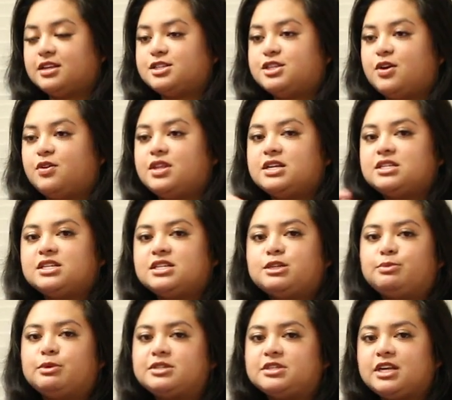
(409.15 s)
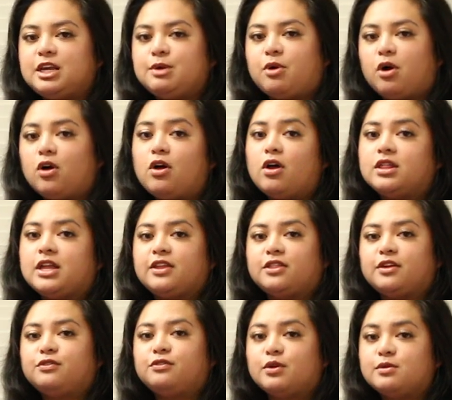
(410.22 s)
So this is supposed to keep all like
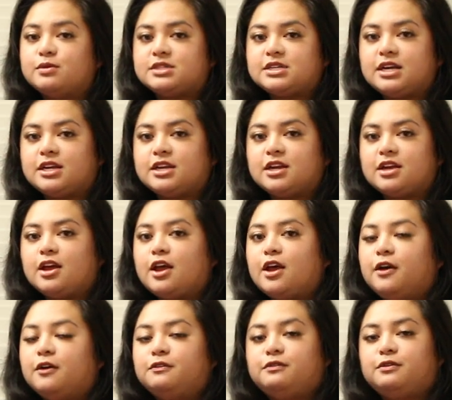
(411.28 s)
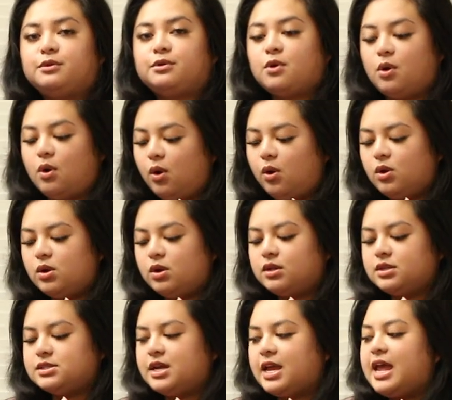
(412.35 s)
the frozen food
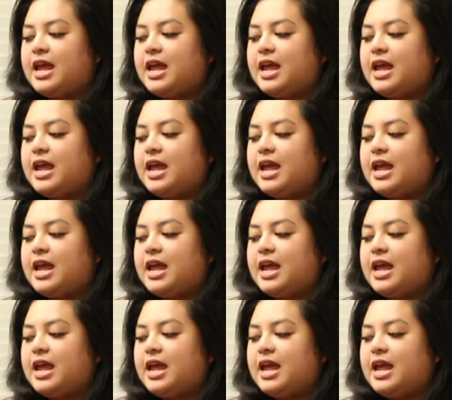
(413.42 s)
cold.